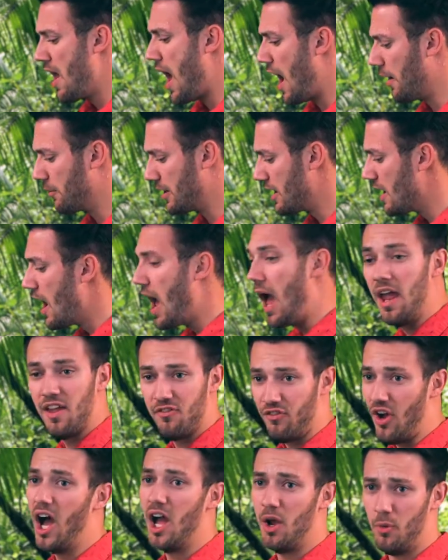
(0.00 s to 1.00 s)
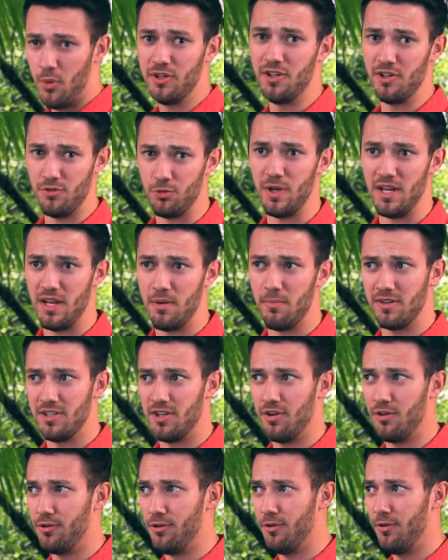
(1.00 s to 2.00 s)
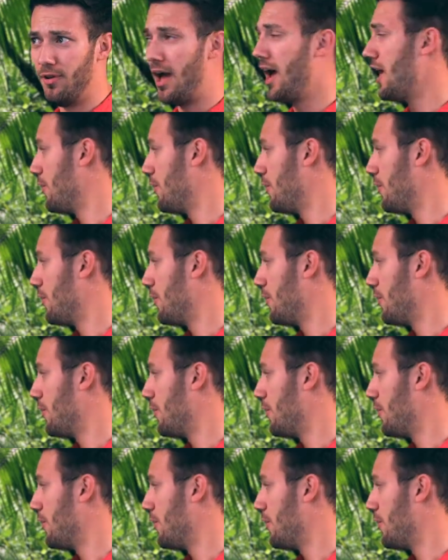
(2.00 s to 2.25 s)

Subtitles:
I mean, if I wanted reading material,